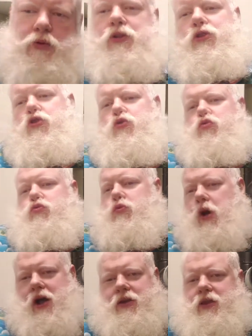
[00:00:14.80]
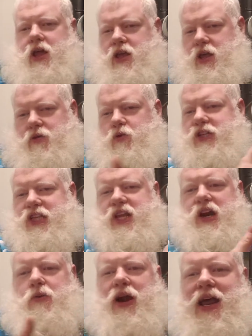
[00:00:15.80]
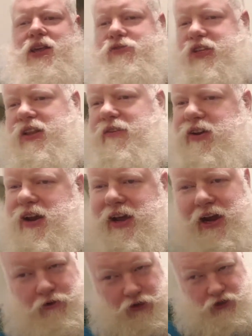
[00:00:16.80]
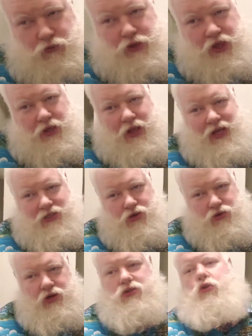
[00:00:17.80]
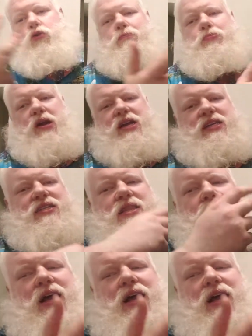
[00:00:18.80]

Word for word: Well, new, well, it, wasn't there when I used to live in Niagara, so within the last two years, Cold Break is in the